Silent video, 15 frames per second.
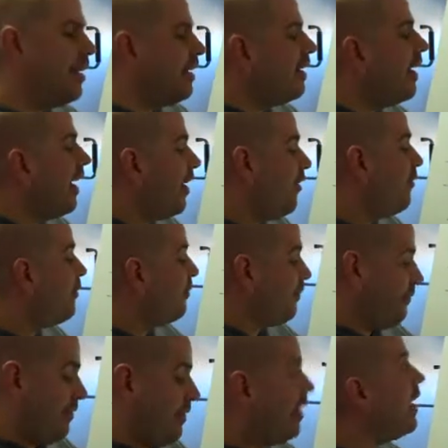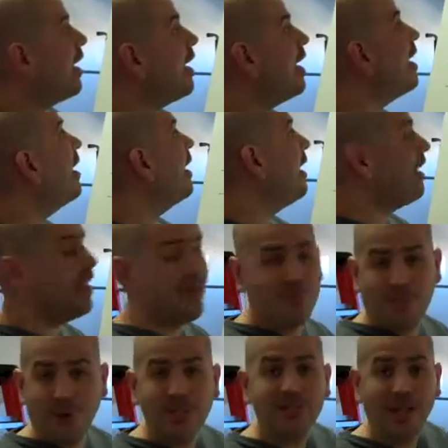Now, I
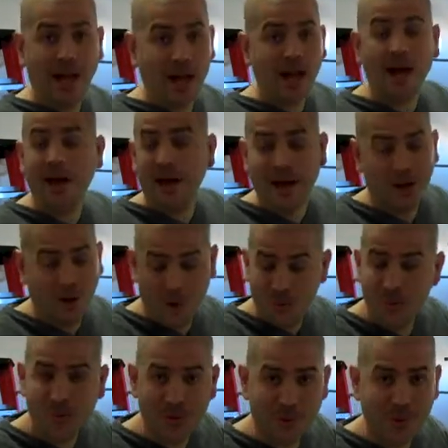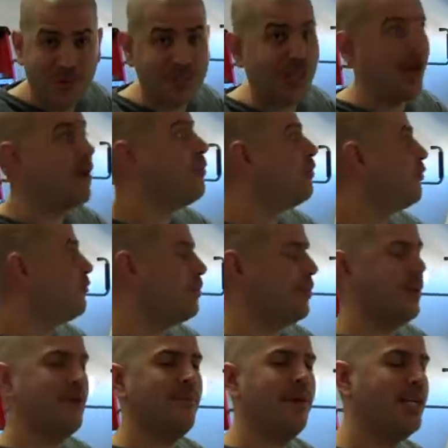hope you're impressed. I was
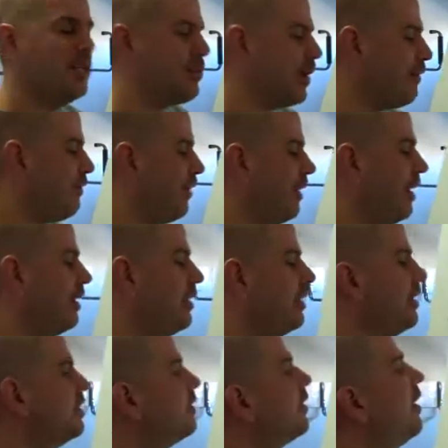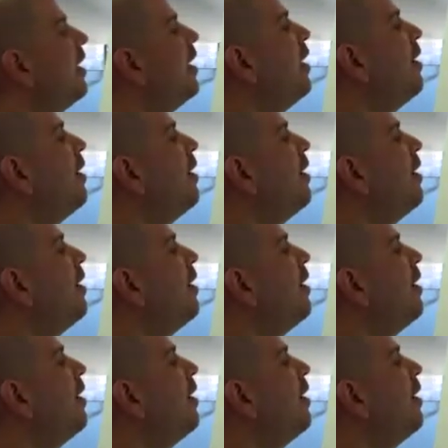pretty amazed when I figured out this.